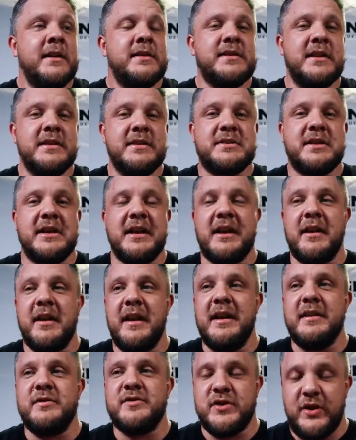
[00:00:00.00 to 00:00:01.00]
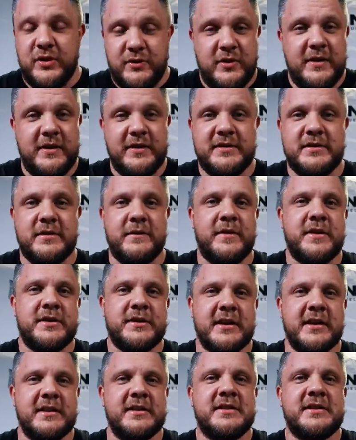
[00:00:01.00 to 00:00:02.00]
since the great Zadrina
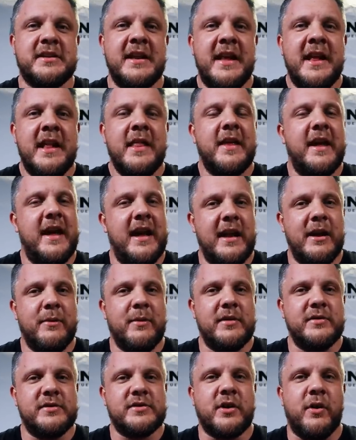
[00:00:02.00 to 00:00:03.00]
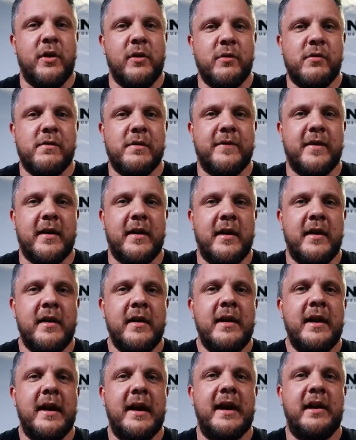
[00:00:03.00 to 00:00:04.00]
Zaviskas that anyone's gone over
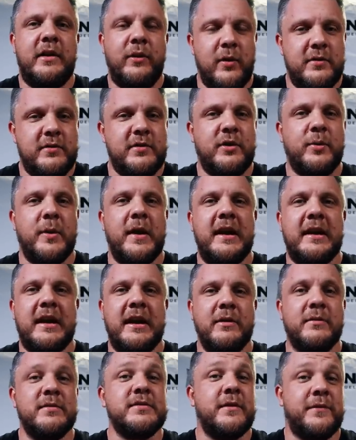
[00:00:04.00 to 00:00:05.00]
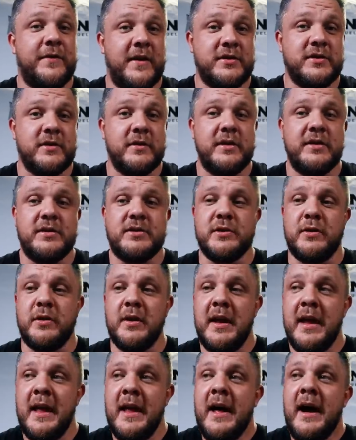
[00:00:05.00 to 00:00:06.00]
220 kilos officially. So
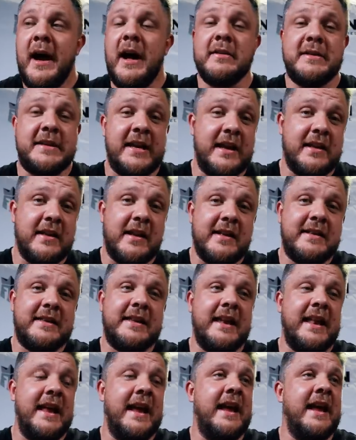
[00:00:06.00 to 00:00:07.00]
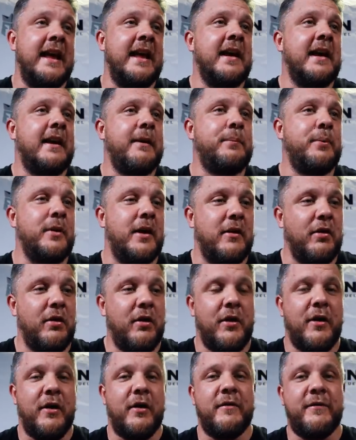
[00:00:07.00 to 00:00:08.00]
I'll take that today. I put a
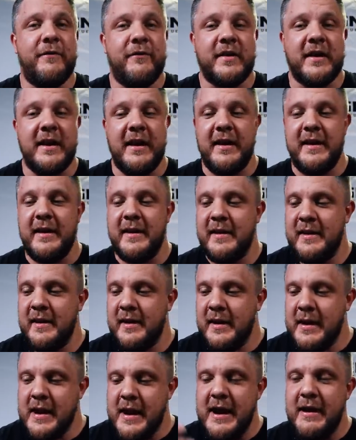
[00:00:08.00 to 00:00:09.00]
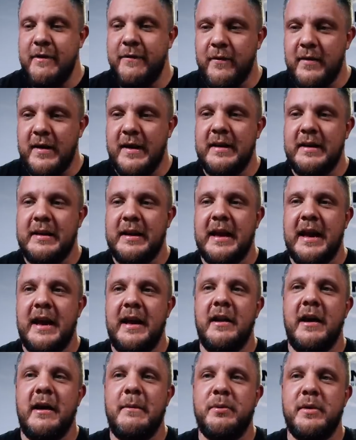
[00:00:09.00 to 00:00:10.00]
lot of kind of effort into
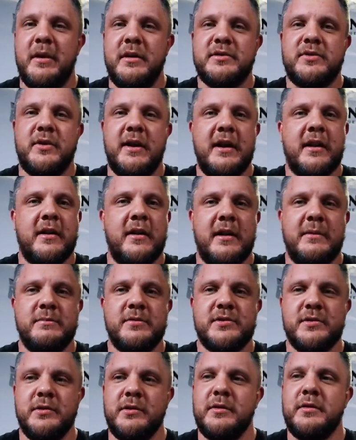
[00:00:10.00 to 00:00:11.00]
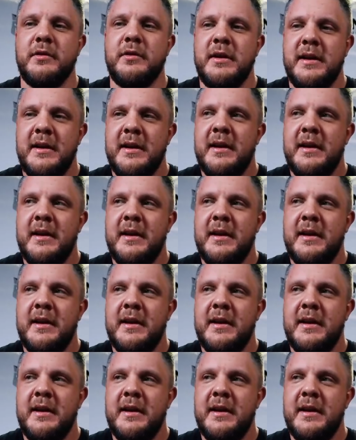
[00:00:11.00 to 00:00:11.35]
getting that British record. I'm so